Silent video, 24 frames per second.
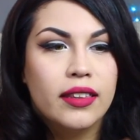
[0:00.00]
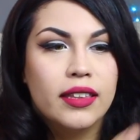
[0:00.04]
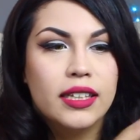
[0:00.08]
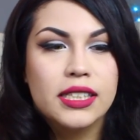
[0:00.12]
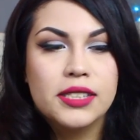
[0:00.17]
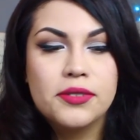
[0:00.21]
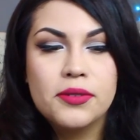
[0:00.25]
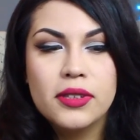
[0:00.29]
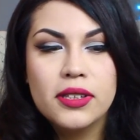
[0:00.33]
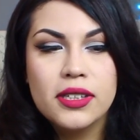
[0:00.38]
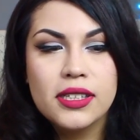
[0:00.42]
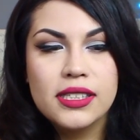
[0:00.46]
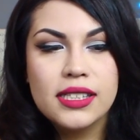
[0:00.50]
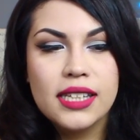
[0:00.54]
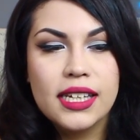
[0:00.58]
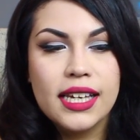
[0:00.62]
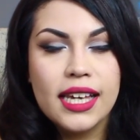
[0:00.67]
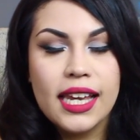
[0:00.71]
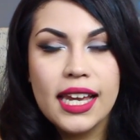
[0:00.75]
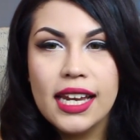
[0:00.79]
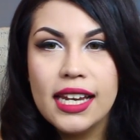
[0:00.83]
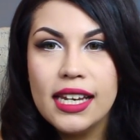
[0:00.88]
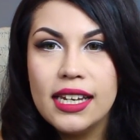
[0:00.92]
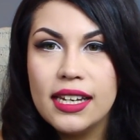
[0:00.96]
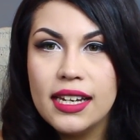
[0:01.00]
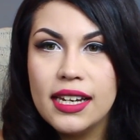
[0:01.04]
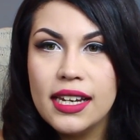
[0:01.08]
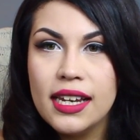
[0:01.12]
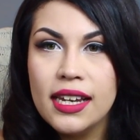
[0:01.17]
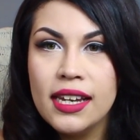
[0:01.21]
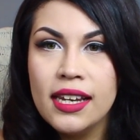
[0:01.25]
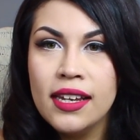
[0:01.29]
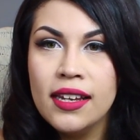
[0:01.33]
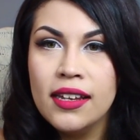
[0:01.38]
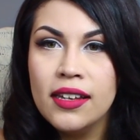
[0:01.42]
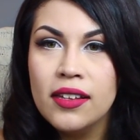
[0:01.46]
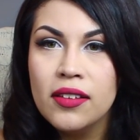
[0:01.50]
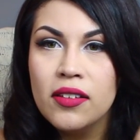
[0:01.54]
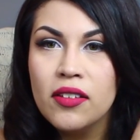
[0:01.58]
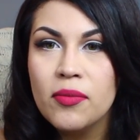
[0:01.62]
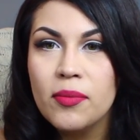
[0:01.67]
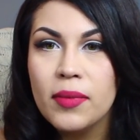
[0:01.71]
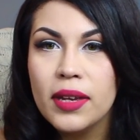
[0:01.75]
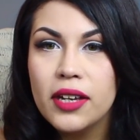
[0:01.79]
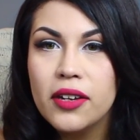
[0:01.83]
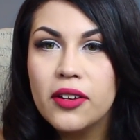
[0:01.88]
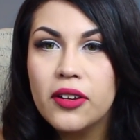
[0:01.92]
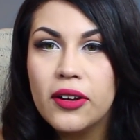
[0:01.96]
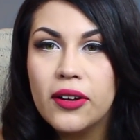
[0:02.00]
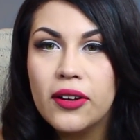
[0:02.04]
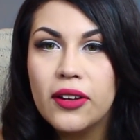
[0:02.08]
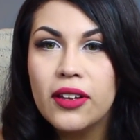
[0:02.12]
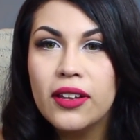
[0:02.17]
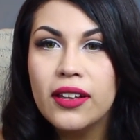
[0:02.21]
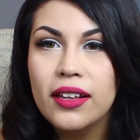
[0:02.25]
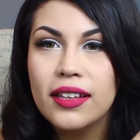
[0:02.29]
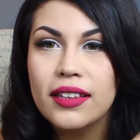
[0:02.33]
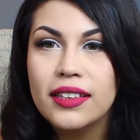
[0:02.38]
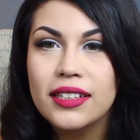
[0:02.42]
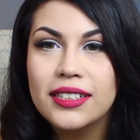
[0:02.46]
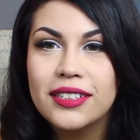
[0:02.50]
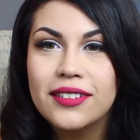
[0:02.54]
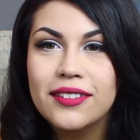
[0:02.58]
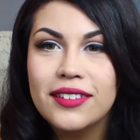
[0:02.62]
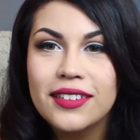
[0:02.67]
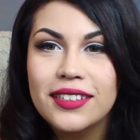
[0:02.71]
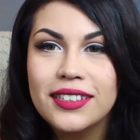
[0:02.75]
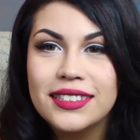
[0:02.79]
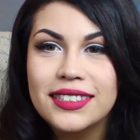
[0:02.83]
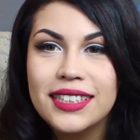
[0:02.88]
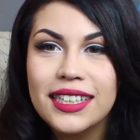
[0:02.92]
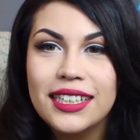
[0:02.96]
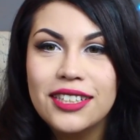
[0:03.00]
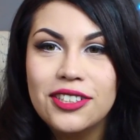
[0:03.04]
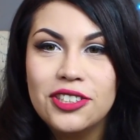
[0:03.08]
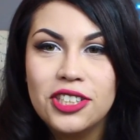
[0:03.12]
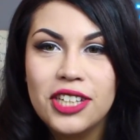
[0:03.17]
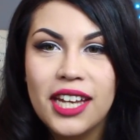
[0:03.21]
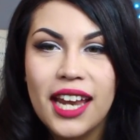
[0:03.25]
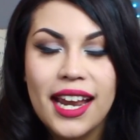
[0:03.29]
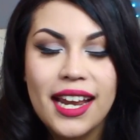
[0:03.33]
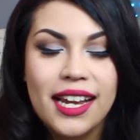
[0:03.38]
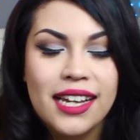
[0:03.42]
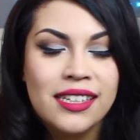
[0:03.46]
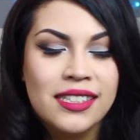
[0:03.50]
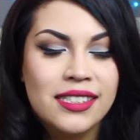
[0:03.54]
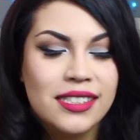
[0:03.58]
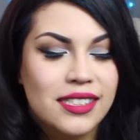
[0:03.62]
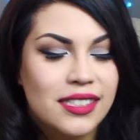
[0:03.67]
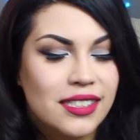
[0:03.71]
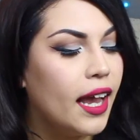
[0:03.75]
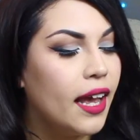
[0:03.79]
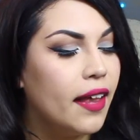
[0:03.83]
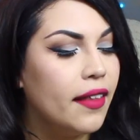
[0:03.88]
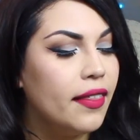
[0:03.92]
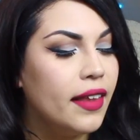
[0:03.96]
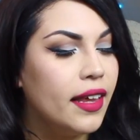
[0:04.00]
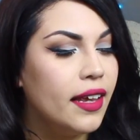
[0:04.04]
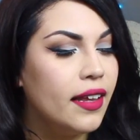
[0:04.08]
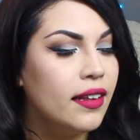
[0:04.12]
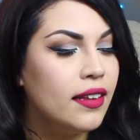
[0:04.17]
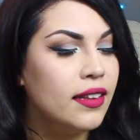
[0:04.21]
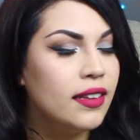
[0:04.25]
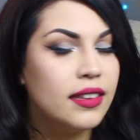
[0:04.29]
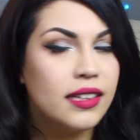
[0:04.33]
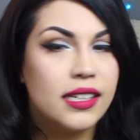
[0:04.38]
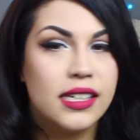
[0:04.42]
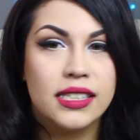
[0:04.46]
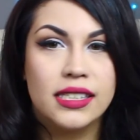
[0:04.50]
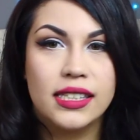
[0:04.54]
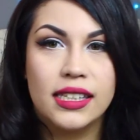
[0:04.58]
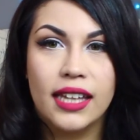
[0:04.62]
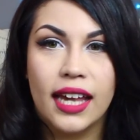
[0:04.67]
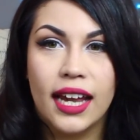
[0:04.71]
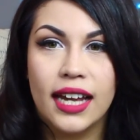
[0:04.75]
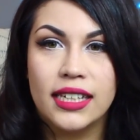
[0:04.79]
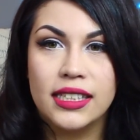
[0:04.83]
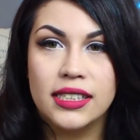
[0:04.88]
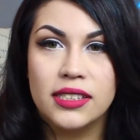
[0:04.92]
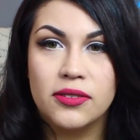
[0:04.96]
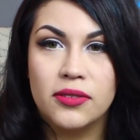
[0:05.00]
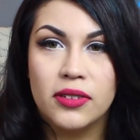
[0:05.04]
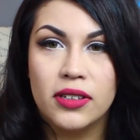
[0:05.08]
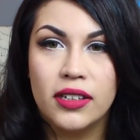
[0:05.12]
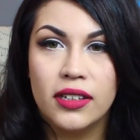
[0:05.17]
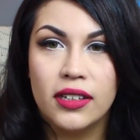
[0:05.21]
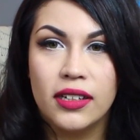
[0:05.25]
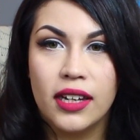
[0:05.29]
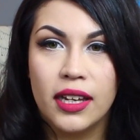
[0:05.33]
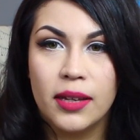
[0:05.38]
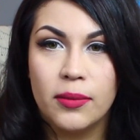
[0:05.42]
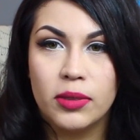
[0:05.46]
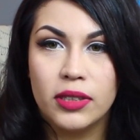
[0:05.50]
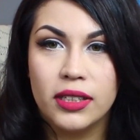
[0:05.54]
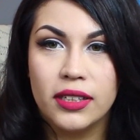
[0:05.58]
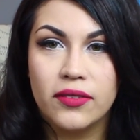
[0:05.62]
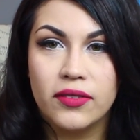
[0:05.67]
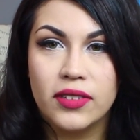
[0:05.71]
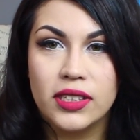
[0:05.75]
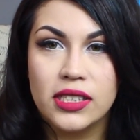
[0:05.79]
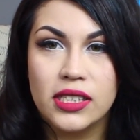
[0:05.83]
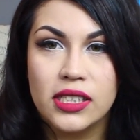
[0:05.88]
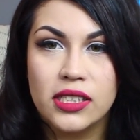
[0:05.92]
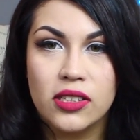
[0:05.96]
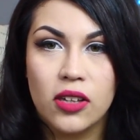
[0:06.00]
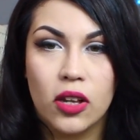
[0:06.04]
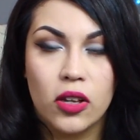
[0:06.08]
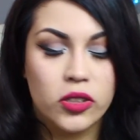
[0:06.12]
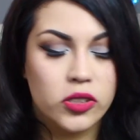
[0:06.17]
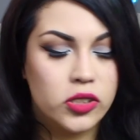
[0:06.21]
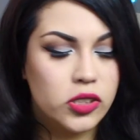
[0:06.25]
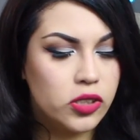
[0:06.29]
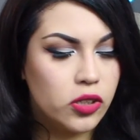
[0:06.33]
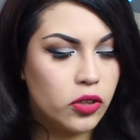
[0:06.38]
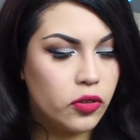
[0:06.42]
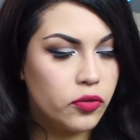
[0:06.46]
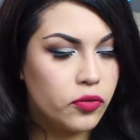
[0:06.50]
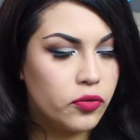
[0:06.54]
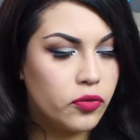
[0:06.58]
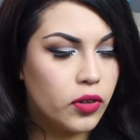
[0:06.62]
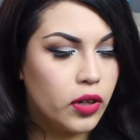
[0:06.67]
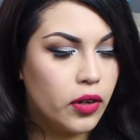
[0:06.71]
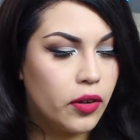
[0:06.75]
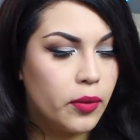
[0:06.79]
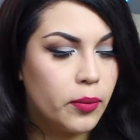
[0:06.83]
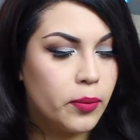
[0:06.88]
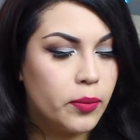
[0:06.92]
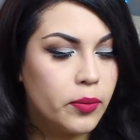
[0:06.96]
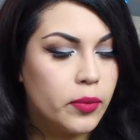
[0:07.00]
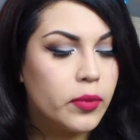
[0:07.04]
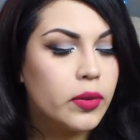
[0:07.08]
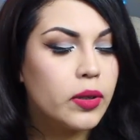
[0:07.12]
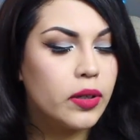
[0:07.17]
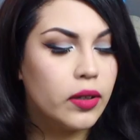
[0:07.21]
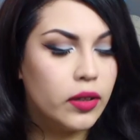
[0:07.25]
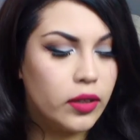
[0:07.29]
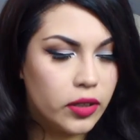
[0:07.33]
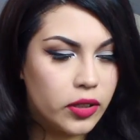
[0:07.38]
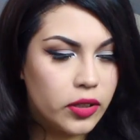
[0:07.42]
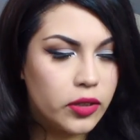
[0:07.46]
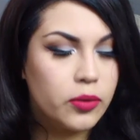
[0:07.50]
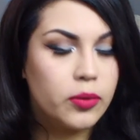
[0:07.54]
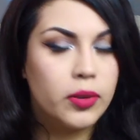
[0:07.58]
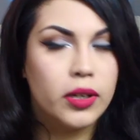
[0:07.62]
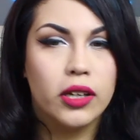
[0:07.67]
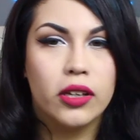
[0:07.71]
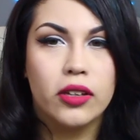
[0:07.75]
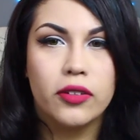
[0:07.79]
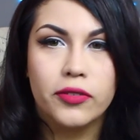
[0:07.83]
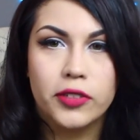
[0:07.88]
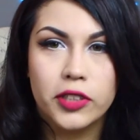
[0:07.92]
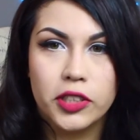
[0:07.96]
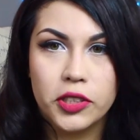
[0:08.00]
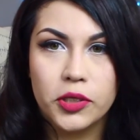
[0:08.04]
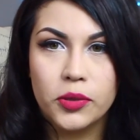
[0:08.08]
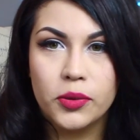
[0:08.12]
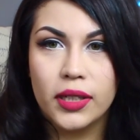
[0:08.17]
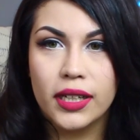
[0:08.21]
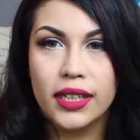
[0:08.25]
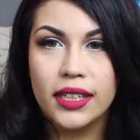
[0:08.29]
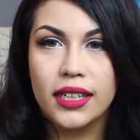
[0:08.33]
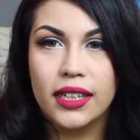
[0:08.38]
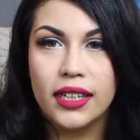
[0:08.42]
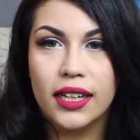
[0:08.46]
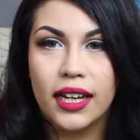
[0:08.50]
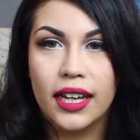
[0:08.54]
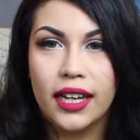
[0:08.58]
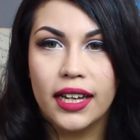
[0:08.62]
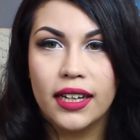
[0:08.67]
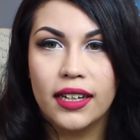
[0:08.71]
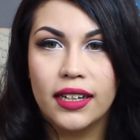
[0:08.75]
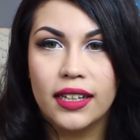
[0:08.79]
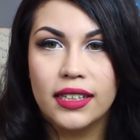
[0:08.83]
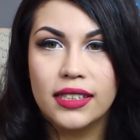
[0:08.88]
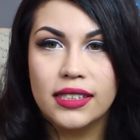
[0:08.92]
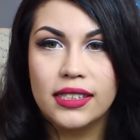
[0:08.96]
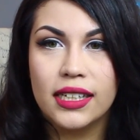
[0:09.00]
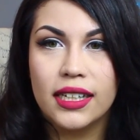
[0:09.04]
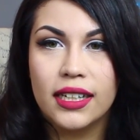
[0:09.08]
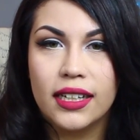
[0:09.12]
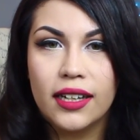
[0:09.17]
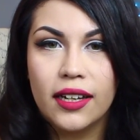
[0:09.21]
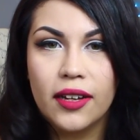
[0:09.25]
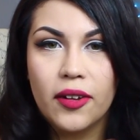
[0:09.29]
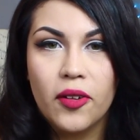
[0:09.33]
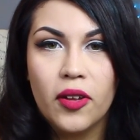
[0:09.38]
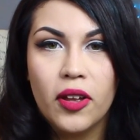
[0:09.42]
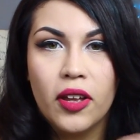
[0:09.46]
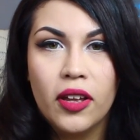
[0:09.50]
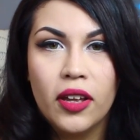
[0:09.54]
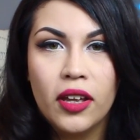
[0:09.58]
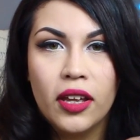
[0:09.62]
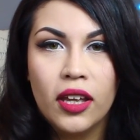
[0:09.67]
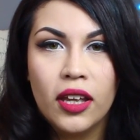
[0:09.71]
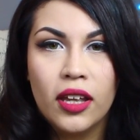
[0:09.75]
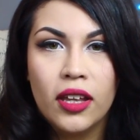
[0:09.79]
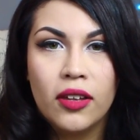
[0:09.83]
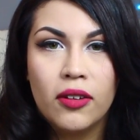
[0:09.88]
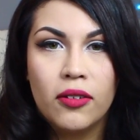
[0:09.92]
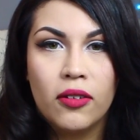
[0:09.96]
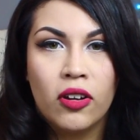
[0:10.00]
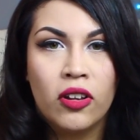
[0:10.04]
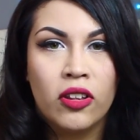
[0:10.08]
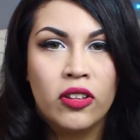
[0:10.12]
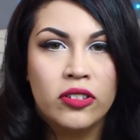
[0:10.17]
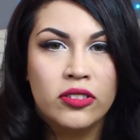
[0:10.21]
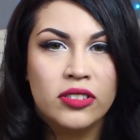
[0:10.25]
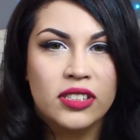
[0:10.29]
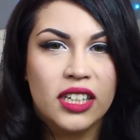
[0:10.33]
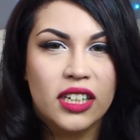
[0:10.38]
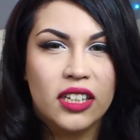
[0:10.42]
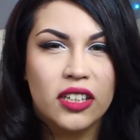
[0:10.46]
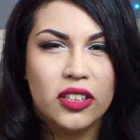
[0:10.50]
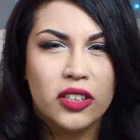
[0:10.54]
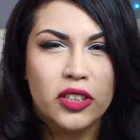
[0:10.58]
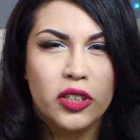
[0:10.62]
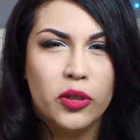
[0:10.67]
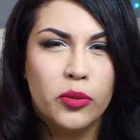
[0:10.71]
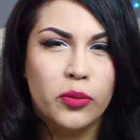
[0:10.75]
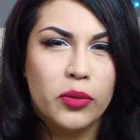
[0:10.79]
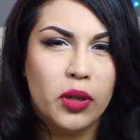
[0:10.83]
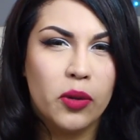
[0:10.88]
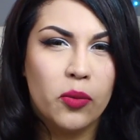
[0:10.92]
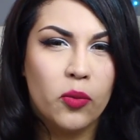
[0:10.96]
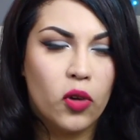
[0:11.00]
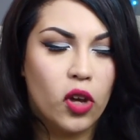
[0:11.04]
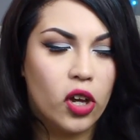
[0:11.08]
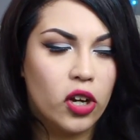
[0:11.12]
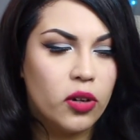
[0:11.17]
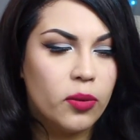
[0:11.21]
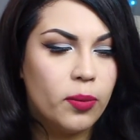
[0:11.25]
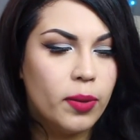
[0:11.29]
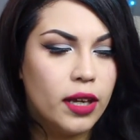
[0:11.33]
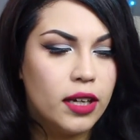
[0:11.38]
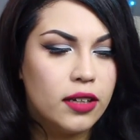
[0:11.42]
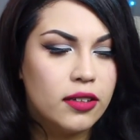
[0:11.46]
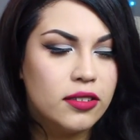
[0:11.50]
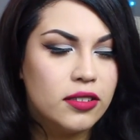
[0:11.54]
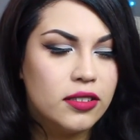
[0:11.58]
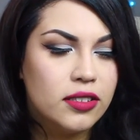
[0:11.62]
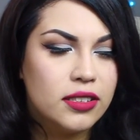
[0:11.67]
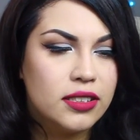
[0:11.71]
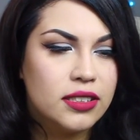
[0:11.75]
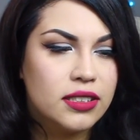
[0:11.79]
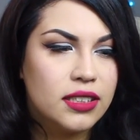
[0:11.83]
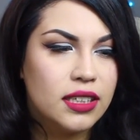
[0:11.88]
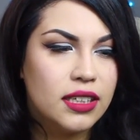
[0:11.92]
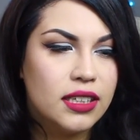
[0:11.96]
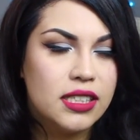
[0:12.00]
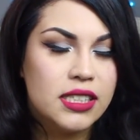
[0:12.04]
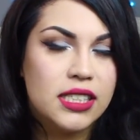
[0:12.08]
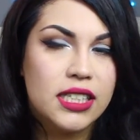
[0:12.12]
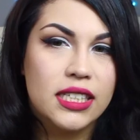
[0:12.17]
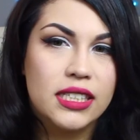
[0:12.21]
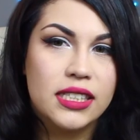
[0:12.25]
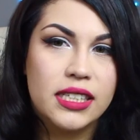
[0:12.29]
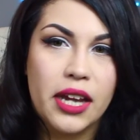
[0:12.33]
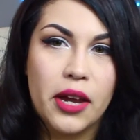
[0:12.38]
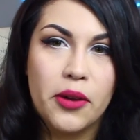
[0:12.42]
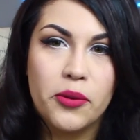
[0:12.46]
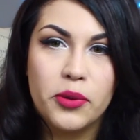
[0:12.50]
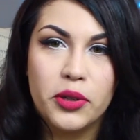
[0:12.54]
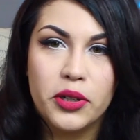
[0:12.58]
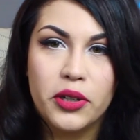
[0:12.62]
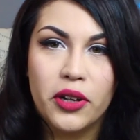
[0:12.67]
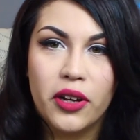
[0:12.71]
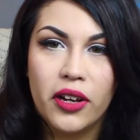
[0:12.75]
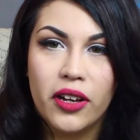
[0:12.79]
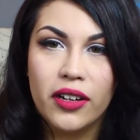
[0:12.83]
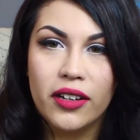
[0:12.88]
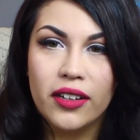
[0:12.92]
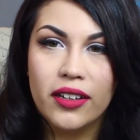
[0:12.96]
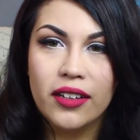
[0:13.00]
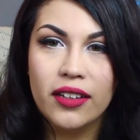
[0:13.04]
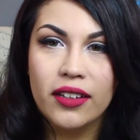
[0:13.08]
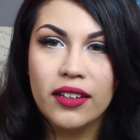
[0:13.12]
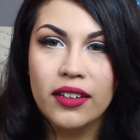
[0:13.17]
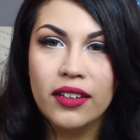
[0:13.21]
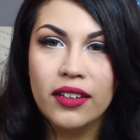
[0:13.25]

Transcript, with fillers: This one looks like Indy, my girl, and this one looks like Chase. And then this last one, I believe this is also from Goodwill for $2.99. It's like one of those like aluminum water bottles, and it says Downward Dog